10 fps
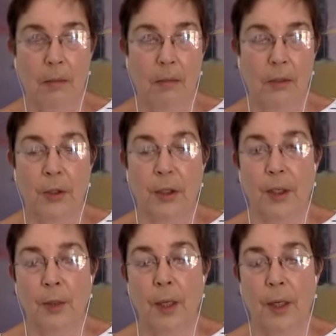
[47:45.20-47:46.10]

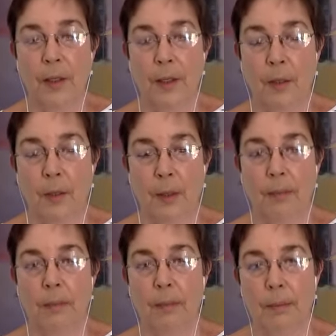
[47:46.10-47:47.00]
Turning away until we
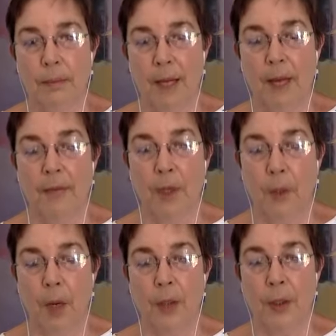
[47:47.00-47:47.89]
have
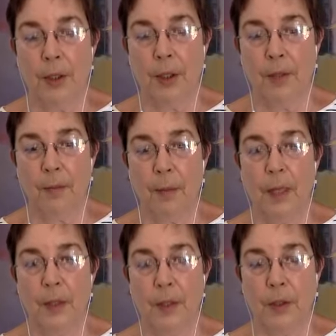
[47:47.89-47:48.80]
no alternative
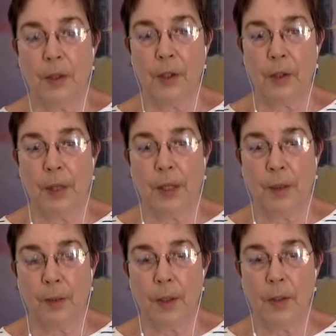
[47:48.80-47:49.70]
but to look straight
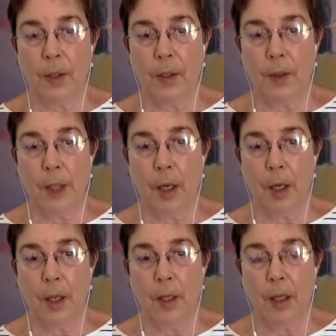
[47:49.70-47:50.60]
at what's going
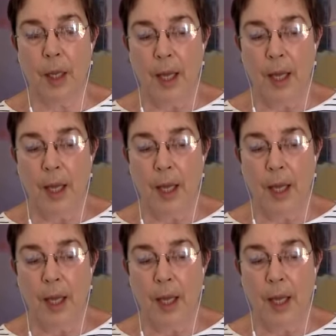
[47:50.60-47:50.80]
on.